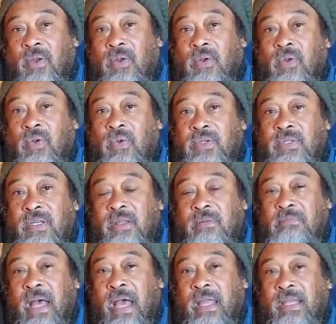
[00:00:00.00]
Losing the
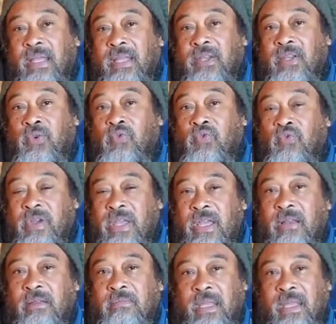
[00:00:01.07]
mind in the
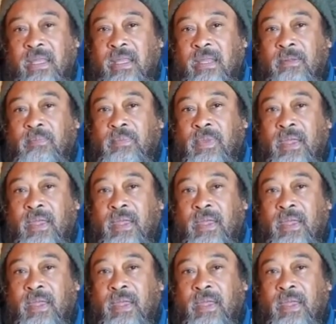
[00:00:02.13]
real meaning